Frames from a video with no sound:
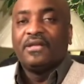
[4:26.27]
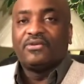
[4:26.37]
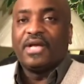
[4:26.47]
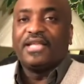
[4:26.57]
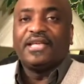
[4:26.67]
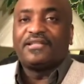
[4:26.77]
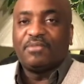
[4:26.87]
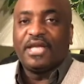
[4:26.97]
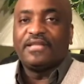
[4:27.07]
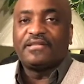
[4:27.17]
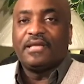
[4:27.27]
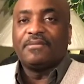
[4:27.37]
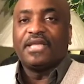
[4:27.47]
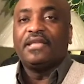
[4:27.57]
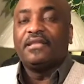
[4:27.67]
trying to explain
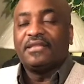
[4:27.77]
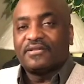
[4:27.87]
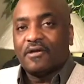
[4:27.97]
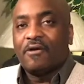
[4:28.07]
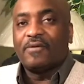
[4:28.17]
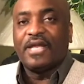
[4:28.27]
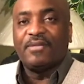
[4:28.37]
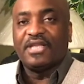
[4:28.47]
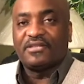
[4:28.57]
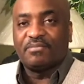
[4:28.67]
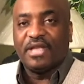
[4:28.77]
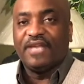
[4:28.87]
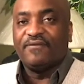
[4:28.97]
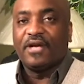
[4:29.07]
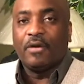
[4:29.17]
something that's already been
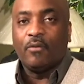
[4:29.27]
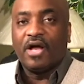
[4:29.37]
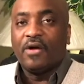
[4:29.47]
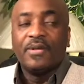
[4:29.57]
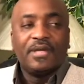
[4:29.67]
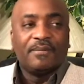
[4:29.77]
explained very well